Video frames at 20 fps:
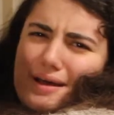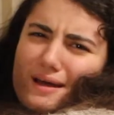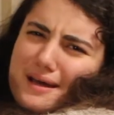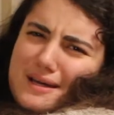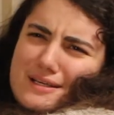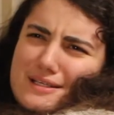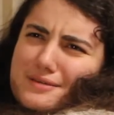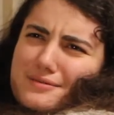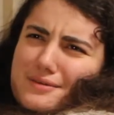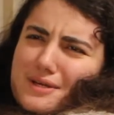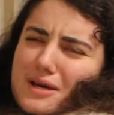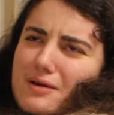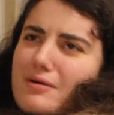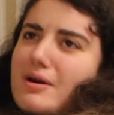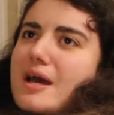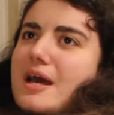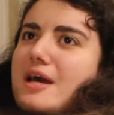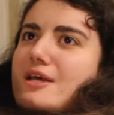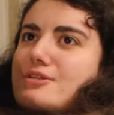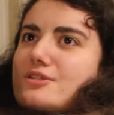I don't know.
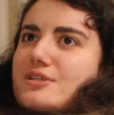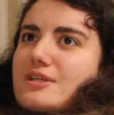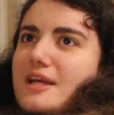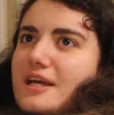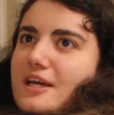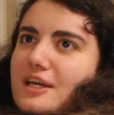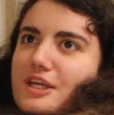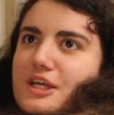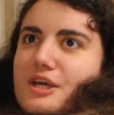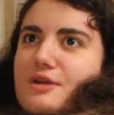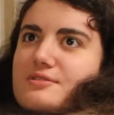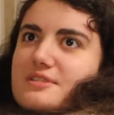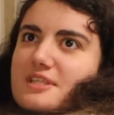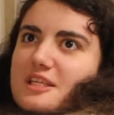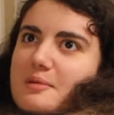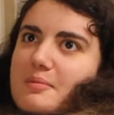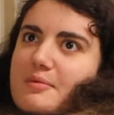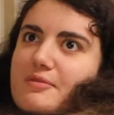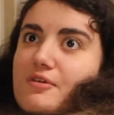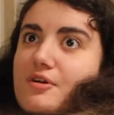So she like accuses
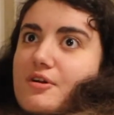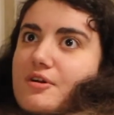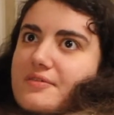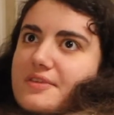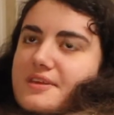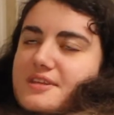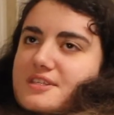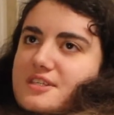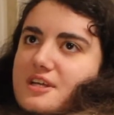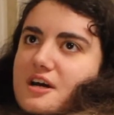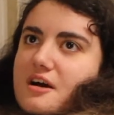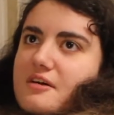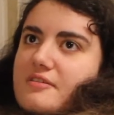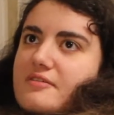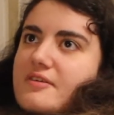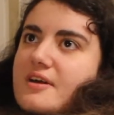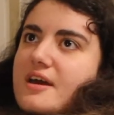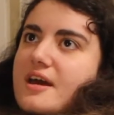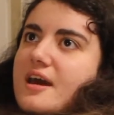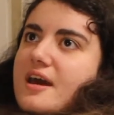him of all of this
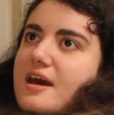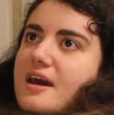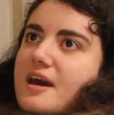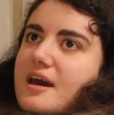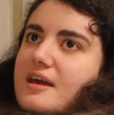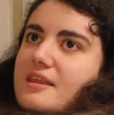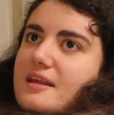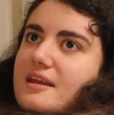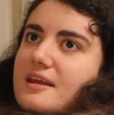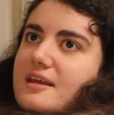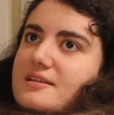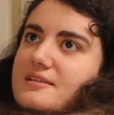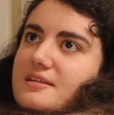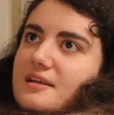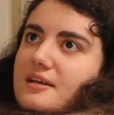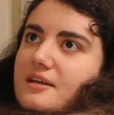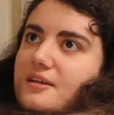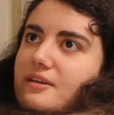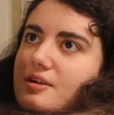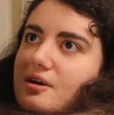stuff. And then he's
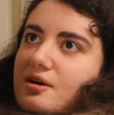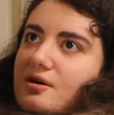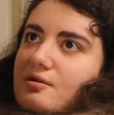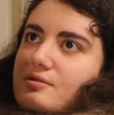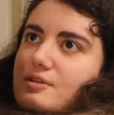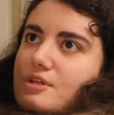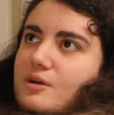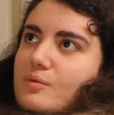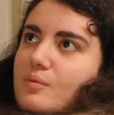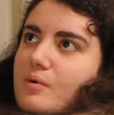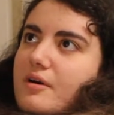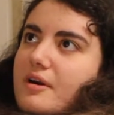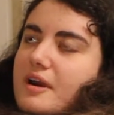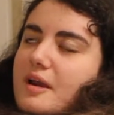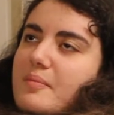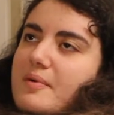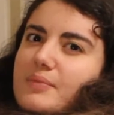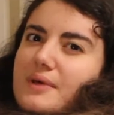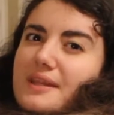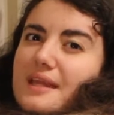like, no, don't
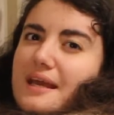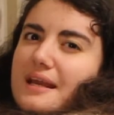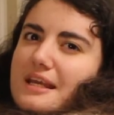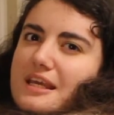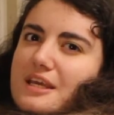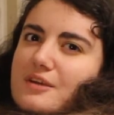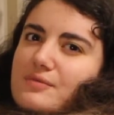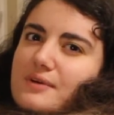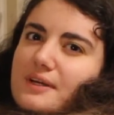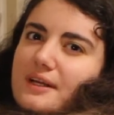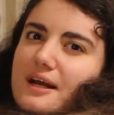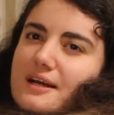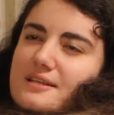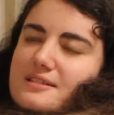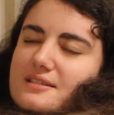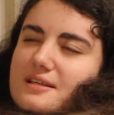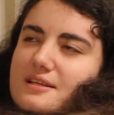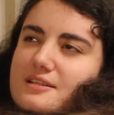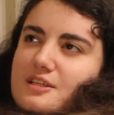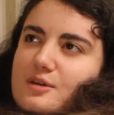worry. But then he
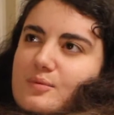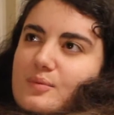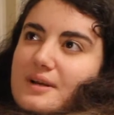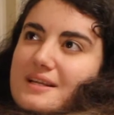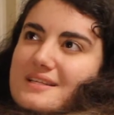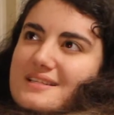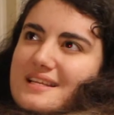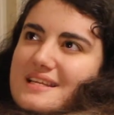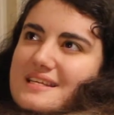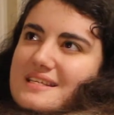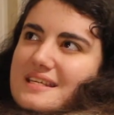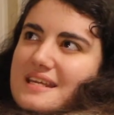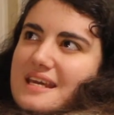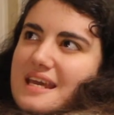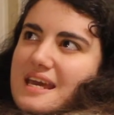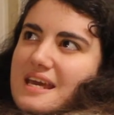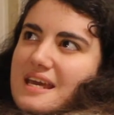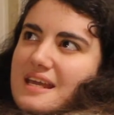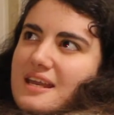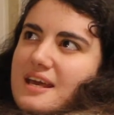realizes that someone is listening
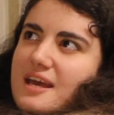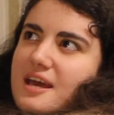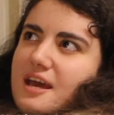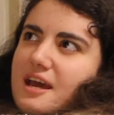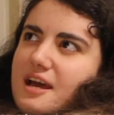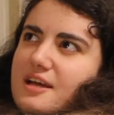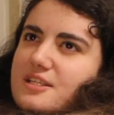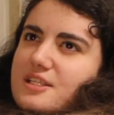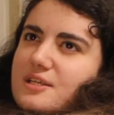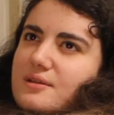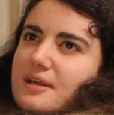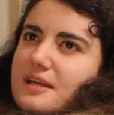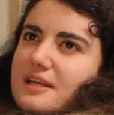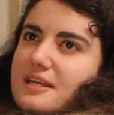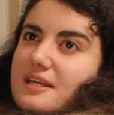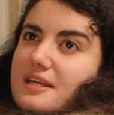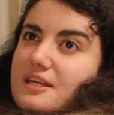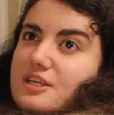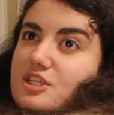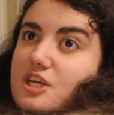in. And so then
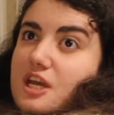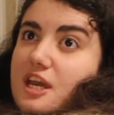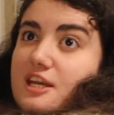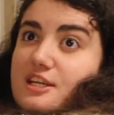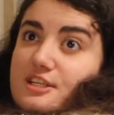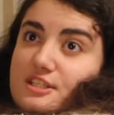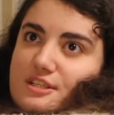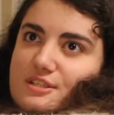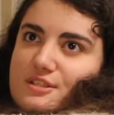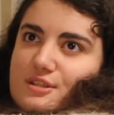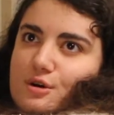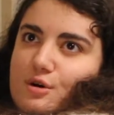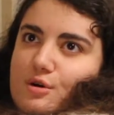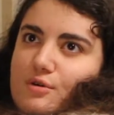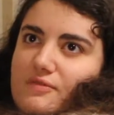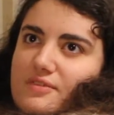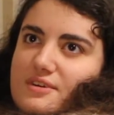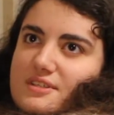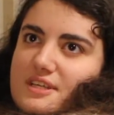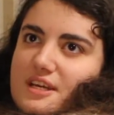he changes the
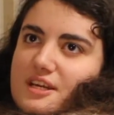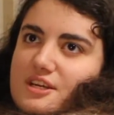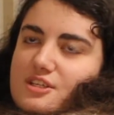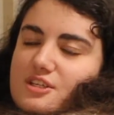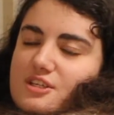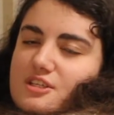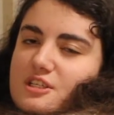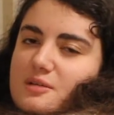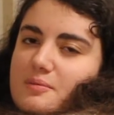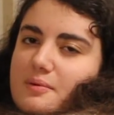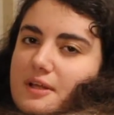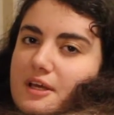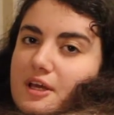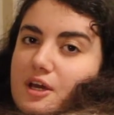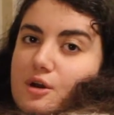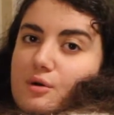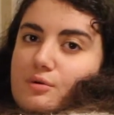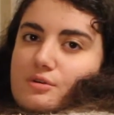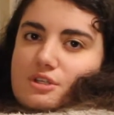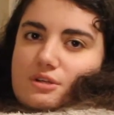conversation to be like,
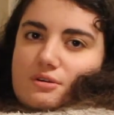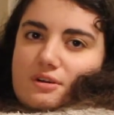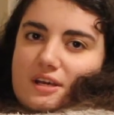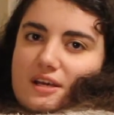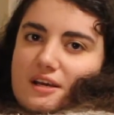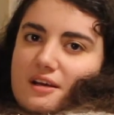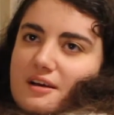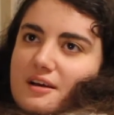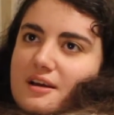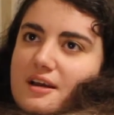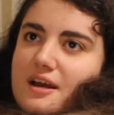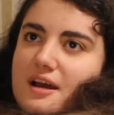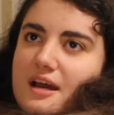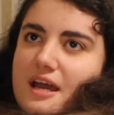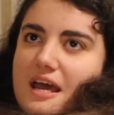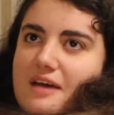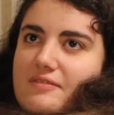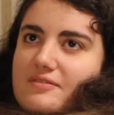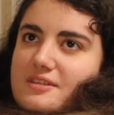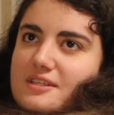oh, Julia, I
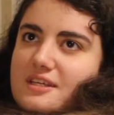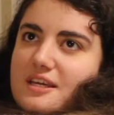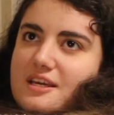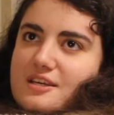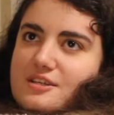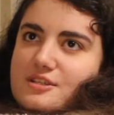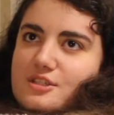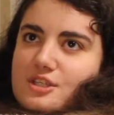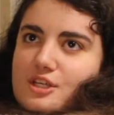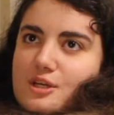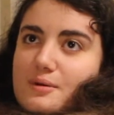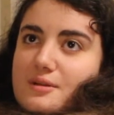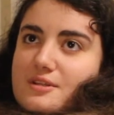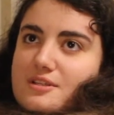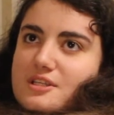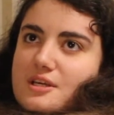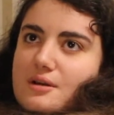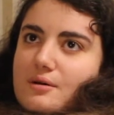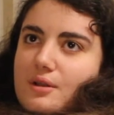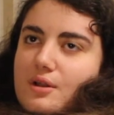haven't kissed you in
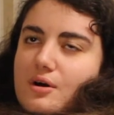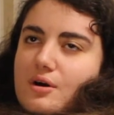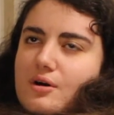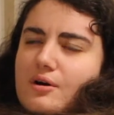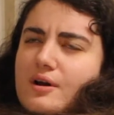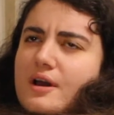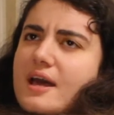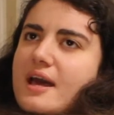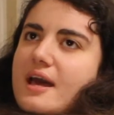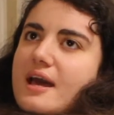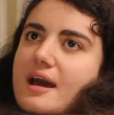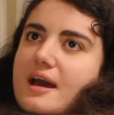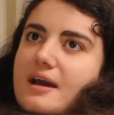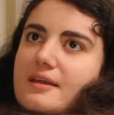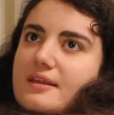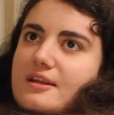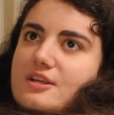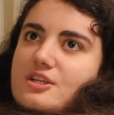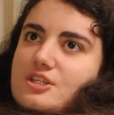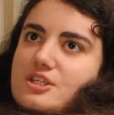so long. And
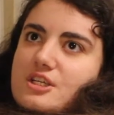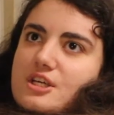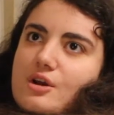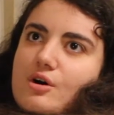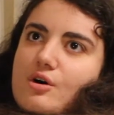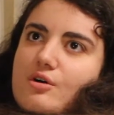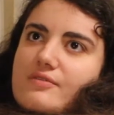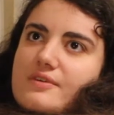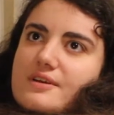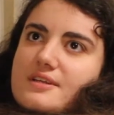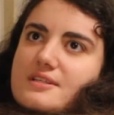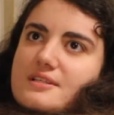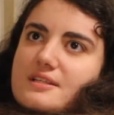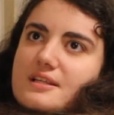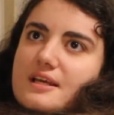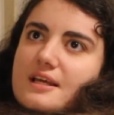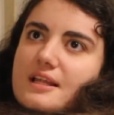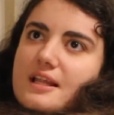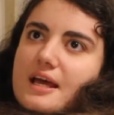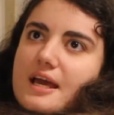then she
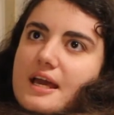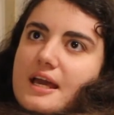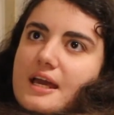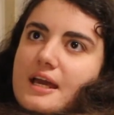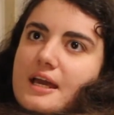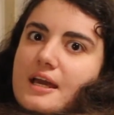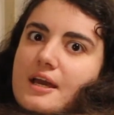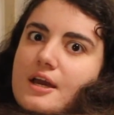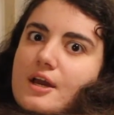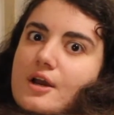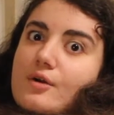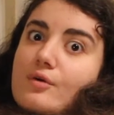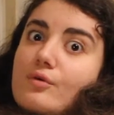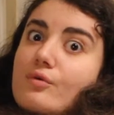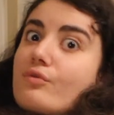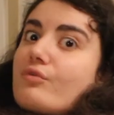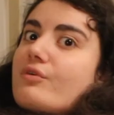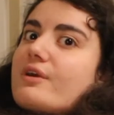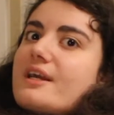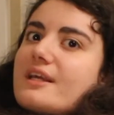obviously like
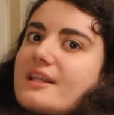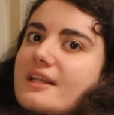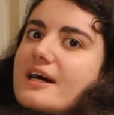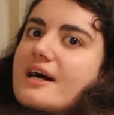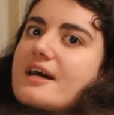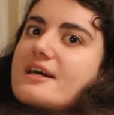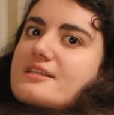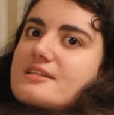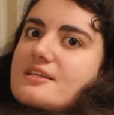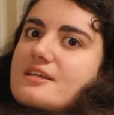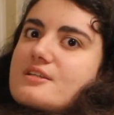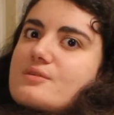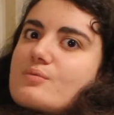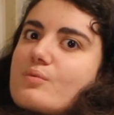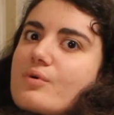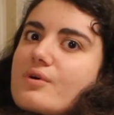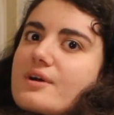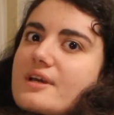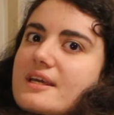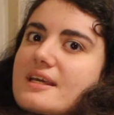realizes
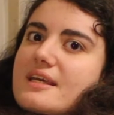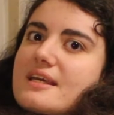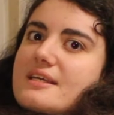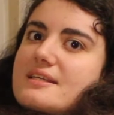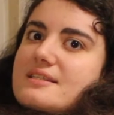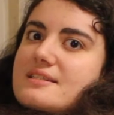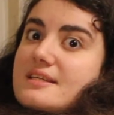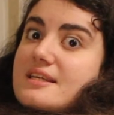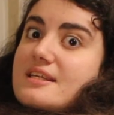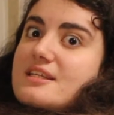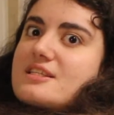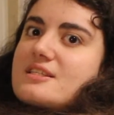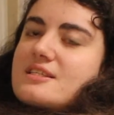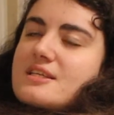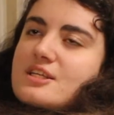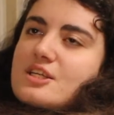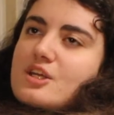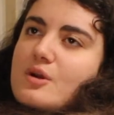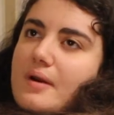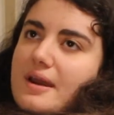what he's
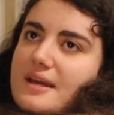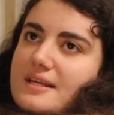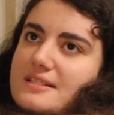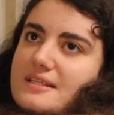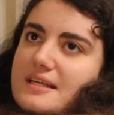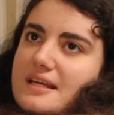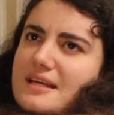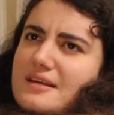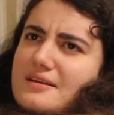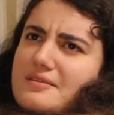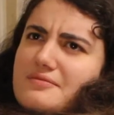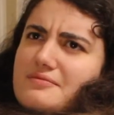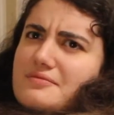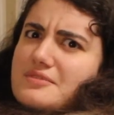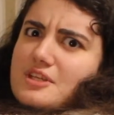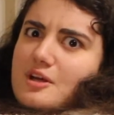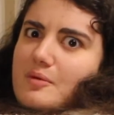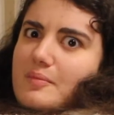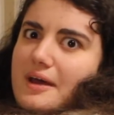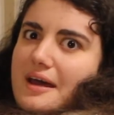insinuating
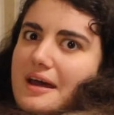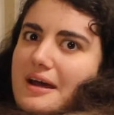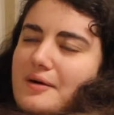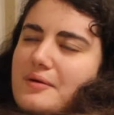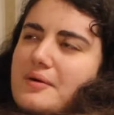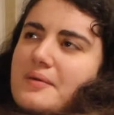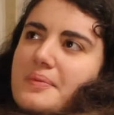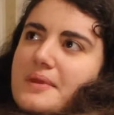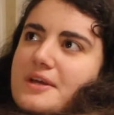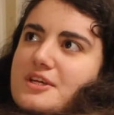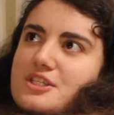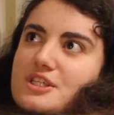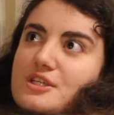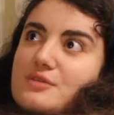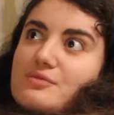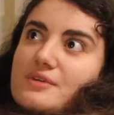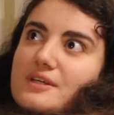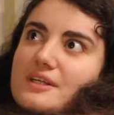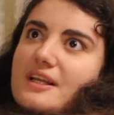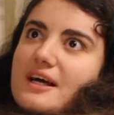somehow. She
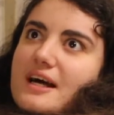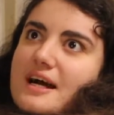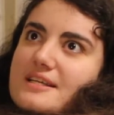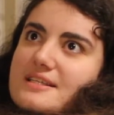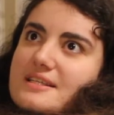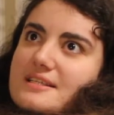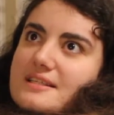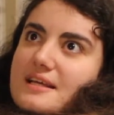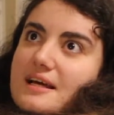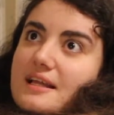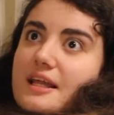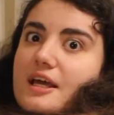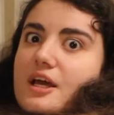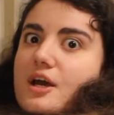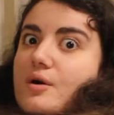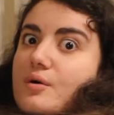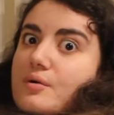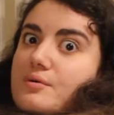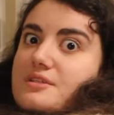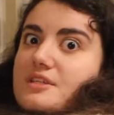realizes that like,
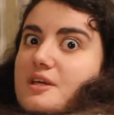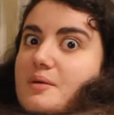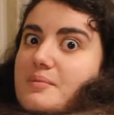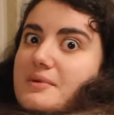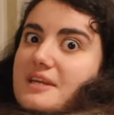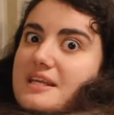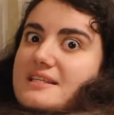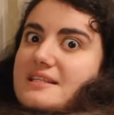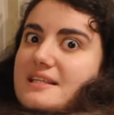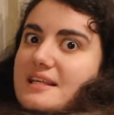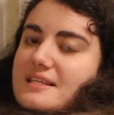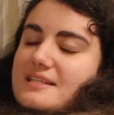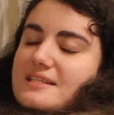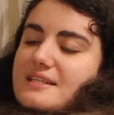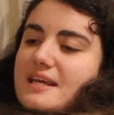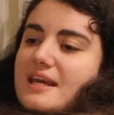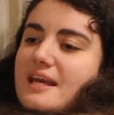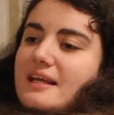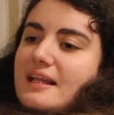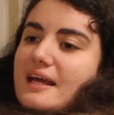oh, somebody's
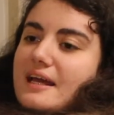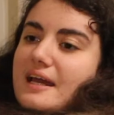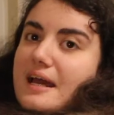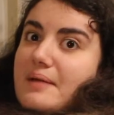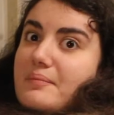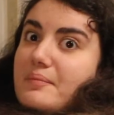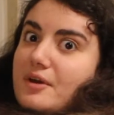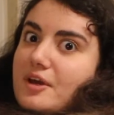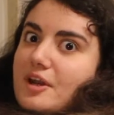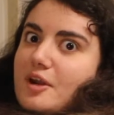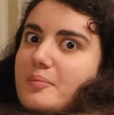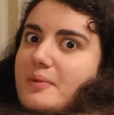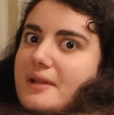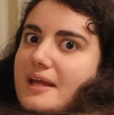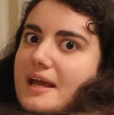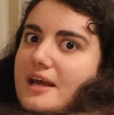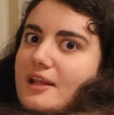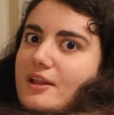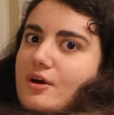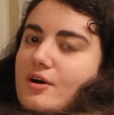listening. Like, I'm gonna
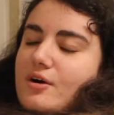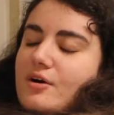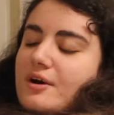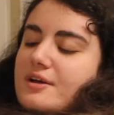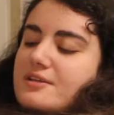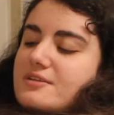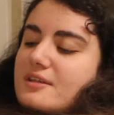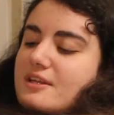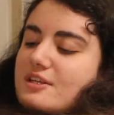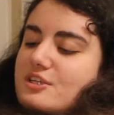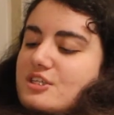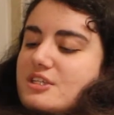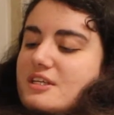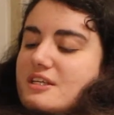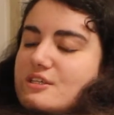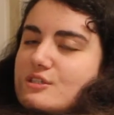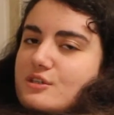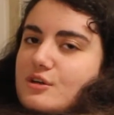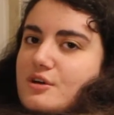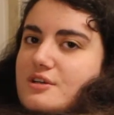play along. And so then she
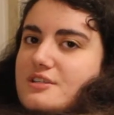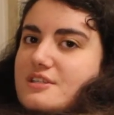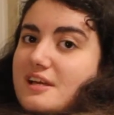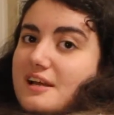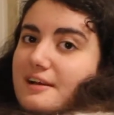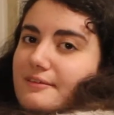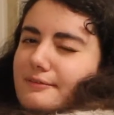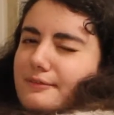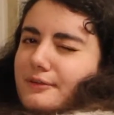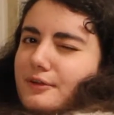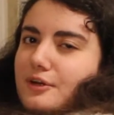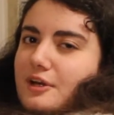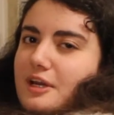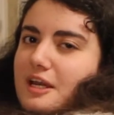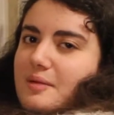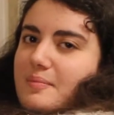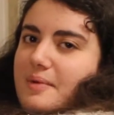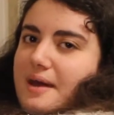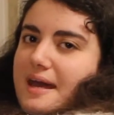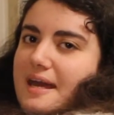starts like
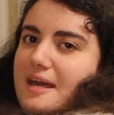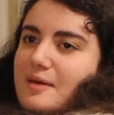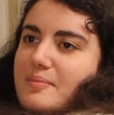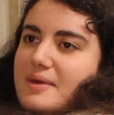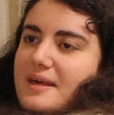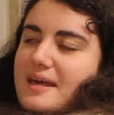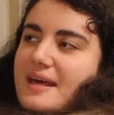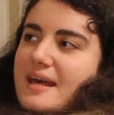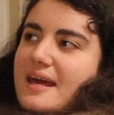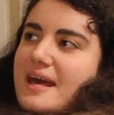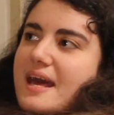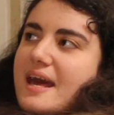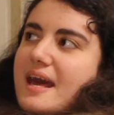flirting back a bit.